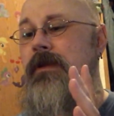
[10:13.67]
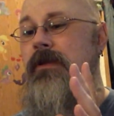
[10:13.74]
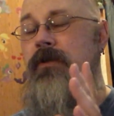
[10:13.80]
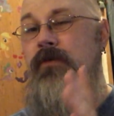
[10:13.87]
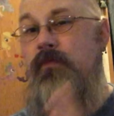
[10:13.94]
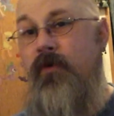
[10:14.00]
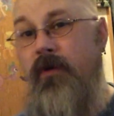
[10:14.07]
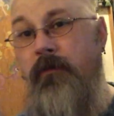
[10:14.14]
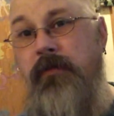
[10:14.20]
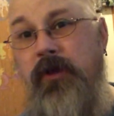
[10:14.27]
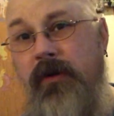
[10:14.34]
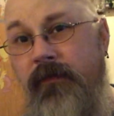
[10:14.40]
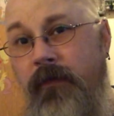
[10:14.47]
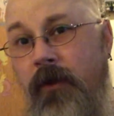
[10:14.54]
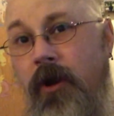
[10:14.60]
you want
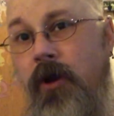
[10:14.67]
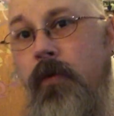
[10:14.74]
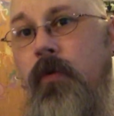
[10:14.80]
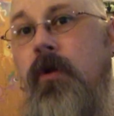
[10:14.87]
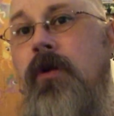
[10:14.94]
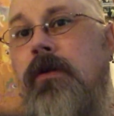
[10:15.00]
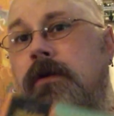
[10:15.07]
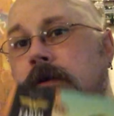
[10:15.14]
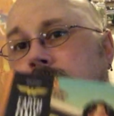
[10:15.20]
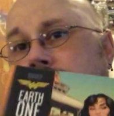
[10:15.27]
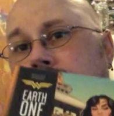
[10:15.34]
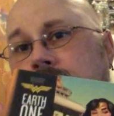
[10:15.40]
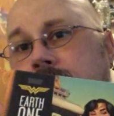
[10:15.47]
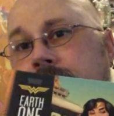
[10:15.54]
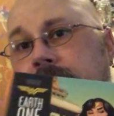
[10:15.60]
beautiful artwork,
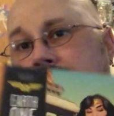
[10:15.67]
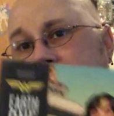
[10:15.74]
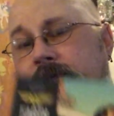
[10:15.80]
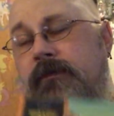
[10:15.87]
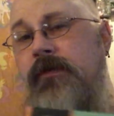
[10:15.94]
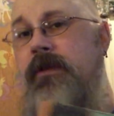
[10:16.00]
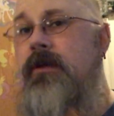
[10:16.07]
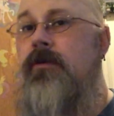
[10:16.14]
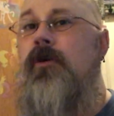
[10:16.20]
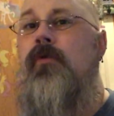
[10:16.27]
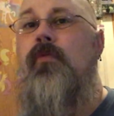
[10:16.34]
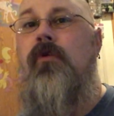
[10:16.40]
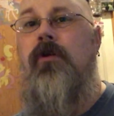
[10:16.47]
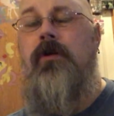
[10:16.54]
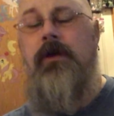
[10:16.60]
get it for the
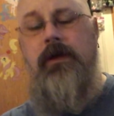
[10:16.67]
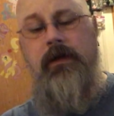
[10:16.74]
artwork.